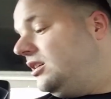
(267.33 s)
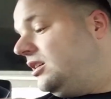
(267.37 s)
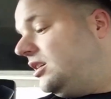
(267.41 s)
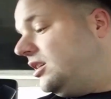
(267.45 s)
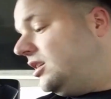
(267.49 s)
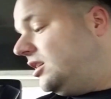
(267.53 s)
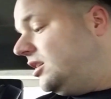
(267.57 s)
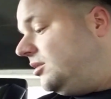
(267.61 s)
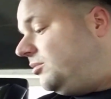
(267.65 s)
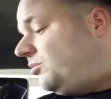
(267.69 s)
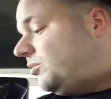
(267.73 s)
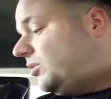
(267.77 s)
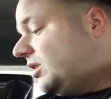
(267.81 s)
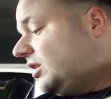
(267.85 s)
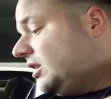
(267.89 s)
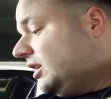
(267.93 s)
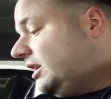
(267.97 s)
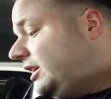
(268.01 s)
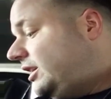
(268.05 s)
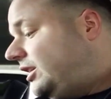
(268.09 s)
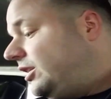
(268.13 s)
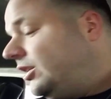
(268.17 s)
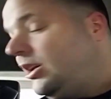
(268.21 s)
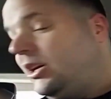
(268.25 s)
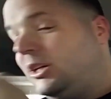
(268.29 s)
Um, with
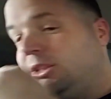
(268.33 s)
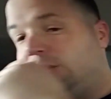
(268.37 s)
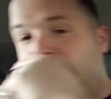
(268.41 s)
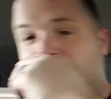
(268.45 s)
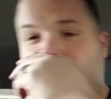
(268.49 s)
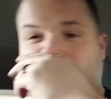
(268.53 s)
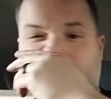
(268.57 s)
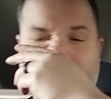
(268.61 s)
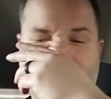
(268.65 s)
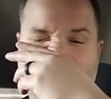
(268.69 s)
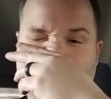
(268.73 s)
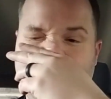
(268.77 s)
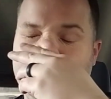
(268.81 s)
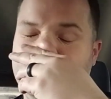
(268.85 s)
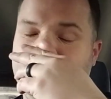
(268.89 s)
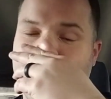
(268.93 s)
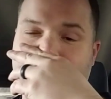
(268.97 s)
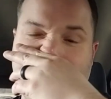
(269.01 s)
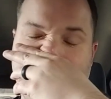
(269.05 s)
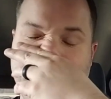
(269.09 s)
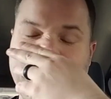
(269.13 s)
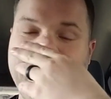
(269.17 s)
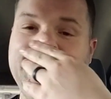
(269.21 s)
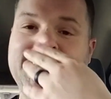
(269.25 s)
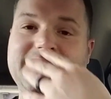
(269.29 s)
Len Dawson
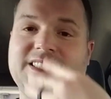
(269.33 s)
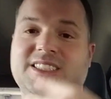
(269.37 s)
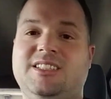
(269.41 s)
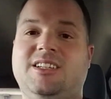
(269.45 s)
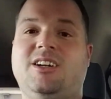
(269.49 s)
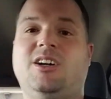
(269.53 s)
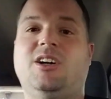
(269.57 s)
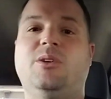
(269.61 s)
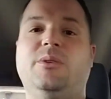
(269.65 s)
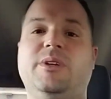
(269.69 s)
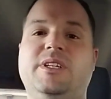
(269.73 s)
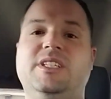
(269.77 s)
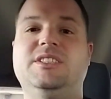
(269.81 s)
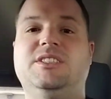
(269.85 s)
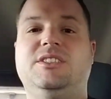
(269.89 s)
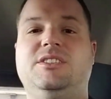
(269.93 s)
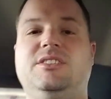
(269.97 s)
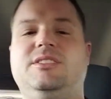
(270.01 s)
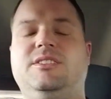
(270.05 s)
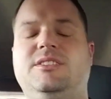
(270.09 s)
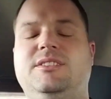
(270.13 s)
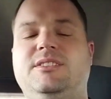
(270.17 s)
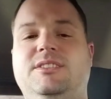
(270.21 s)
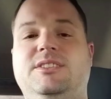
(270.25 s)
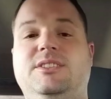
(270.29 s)
items, he doesn't
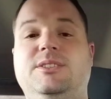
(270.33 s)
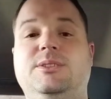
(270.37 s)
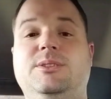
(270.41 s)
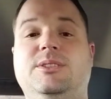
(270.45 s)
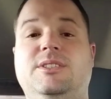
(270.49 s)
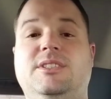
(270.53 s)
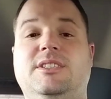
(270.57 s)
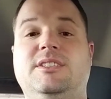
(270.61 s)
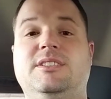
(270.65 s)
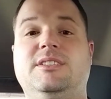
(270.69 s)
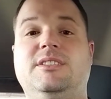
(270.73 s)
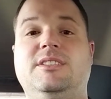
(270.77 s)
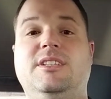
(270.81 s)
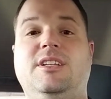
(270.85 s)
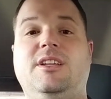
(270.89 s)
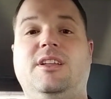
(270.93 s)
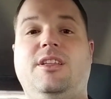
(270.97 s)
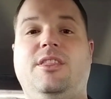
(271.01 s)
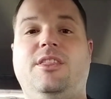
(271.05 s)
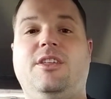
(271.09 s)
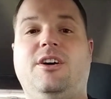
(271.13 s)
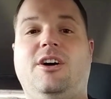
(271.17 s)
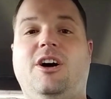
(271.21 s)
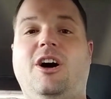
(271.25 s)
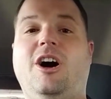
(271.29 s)
always do the,
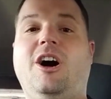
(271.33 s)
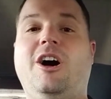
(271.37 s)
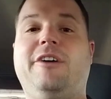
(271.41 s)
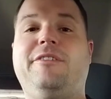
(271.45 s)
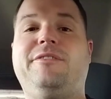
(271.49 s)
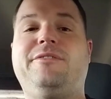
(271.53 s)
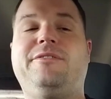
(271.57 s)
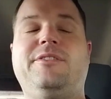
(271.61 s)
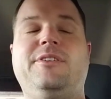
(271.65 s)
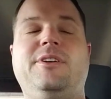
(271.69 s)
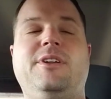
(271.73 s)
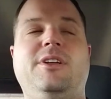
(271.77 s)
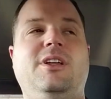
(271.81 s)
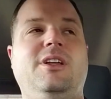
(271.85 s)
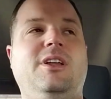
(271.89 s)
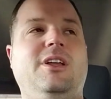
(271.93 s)
the Hoff.